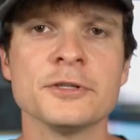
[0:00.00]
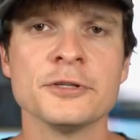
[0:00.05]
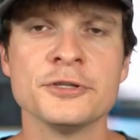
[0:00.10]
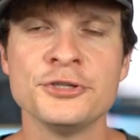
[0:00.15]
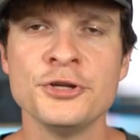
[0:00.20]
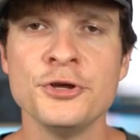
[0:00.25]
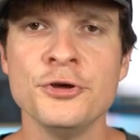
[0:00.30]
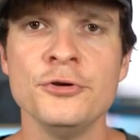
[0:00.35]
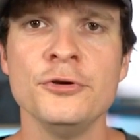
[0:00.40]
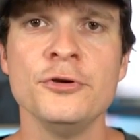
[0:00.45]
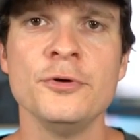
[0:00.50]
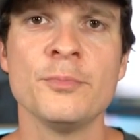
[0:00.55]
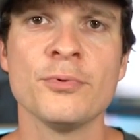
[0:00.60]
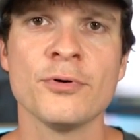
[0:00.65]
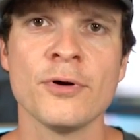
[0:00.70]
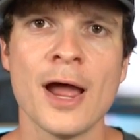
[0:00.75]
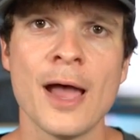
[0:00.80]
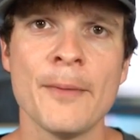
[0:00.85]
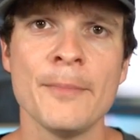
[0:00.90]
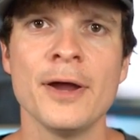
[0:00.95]
the two
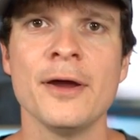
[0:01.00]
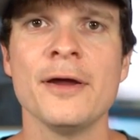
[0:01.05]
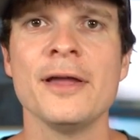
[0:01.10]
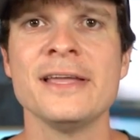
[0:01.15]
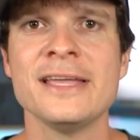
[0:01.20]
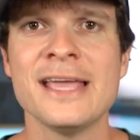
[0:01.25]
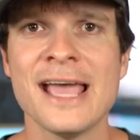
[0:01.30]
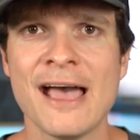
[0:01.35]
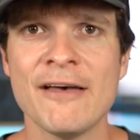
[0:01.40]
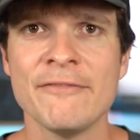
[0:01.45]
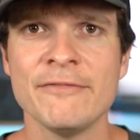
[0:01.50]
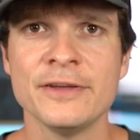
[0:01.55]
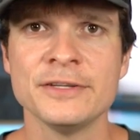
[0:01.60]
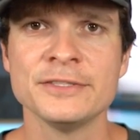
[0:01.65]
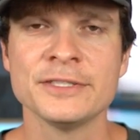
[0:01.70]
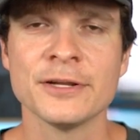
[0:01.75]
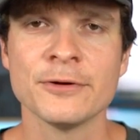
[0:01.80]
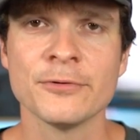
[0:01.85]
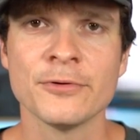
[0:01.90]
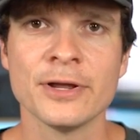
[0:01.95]
primary
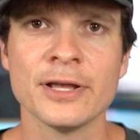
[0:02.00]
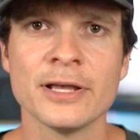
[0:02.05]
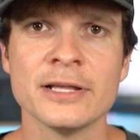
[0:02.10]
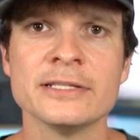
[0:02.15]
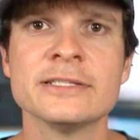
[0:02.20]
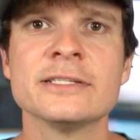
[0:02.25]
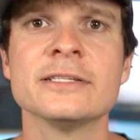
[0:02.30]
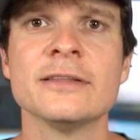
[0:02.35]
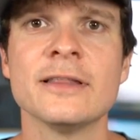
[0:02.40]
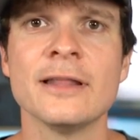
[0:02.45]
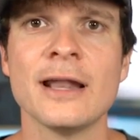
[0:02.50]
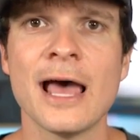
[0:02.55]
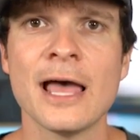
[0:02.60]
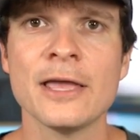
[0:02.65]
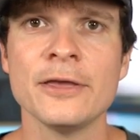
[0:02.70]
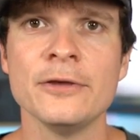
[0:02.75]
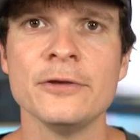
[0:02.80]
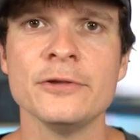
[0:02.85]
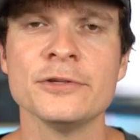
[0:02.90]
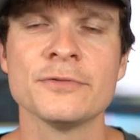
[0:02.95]
catfishing rigs that
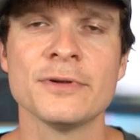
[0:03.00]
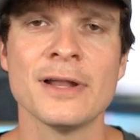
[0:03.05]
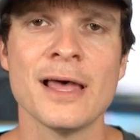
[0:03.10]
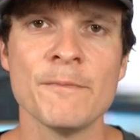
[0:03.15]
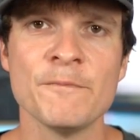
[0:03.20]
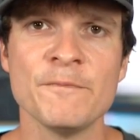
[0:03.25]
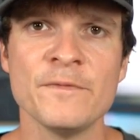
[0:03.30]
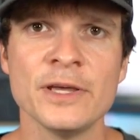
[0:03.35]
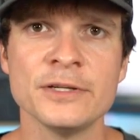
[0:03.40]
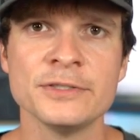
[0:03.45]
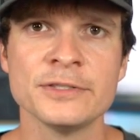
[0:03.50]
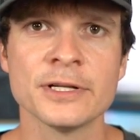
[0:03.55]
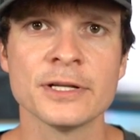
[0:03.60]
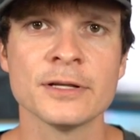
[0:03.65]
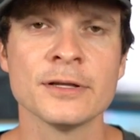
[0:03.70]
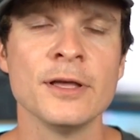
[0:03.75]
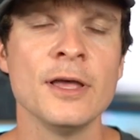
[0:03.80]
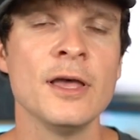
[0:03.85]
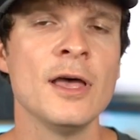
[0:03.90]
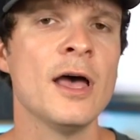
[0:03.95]
I use when I'm
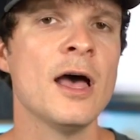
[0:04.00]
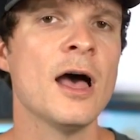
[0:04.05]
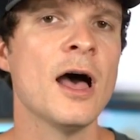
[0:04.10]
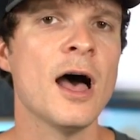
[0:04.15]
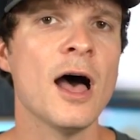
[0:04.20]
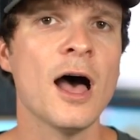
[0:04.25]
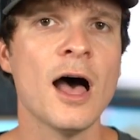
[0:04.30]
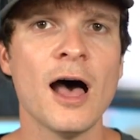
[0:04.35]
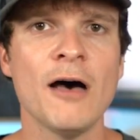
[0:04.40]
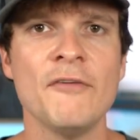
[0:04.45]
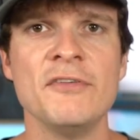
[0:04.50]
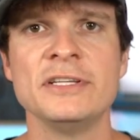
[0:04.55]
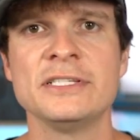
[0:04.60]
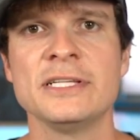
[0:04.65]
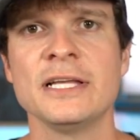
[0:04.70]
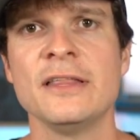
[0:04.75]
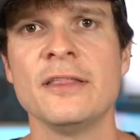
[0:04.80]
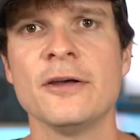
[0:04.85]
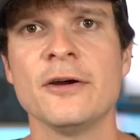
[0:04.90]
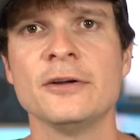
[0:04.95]
fishing.
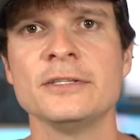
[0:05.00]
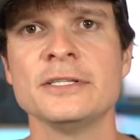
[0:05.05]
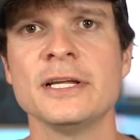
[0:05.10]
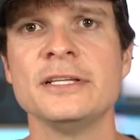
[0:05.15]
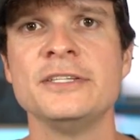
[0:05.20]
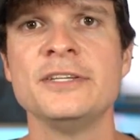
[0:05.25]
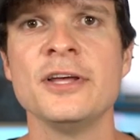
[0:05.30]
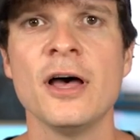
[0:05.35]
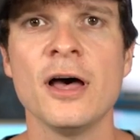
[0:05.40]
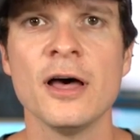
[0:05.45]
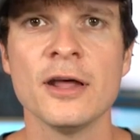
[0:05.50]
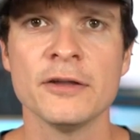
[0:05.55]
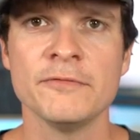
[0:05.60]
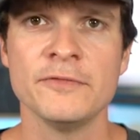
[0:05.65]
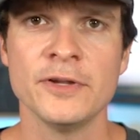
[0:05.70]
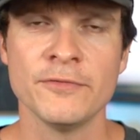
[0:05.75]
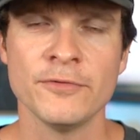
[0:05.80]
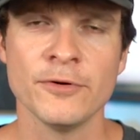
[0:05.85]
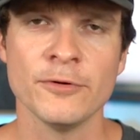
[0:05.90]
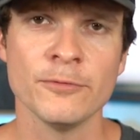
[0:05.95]
Obviously there is a ton
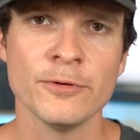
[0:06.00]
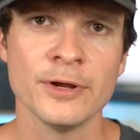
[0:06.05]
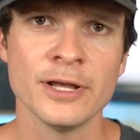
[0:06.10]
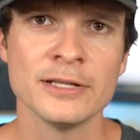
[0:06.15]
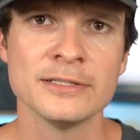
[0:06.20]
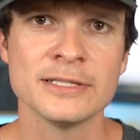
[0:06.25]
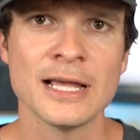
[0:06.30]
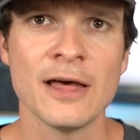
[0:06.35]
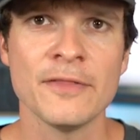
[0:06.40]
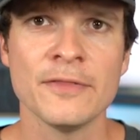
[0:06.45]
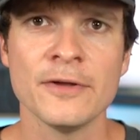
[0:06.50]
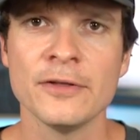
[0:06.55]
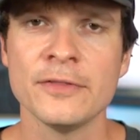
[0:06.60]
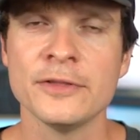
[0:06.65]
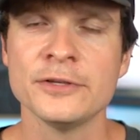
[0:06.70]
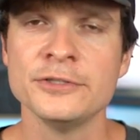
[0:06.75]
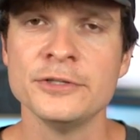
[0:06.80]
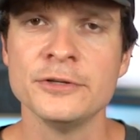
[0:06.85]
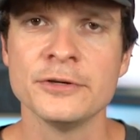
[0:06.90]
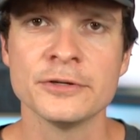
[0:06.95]
of different rigs out there
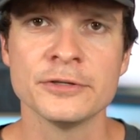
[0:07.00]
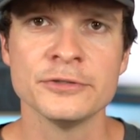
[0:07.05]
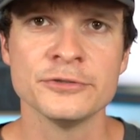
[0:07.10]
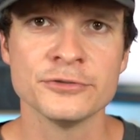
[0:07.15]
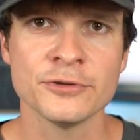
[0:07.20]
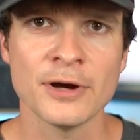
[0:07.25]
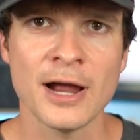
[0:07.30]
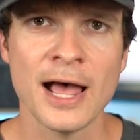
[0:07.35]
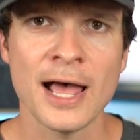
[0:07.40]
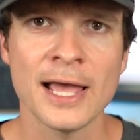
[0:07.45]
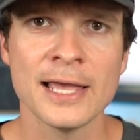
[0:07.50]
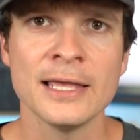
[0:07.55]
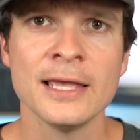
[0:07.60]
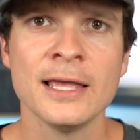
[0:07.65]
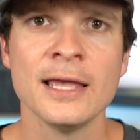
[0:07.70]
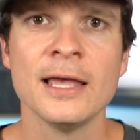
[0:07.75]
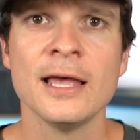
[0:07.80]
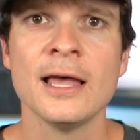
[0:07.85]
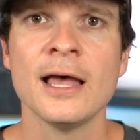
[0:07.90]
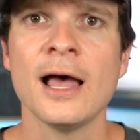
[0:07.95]
that you can try.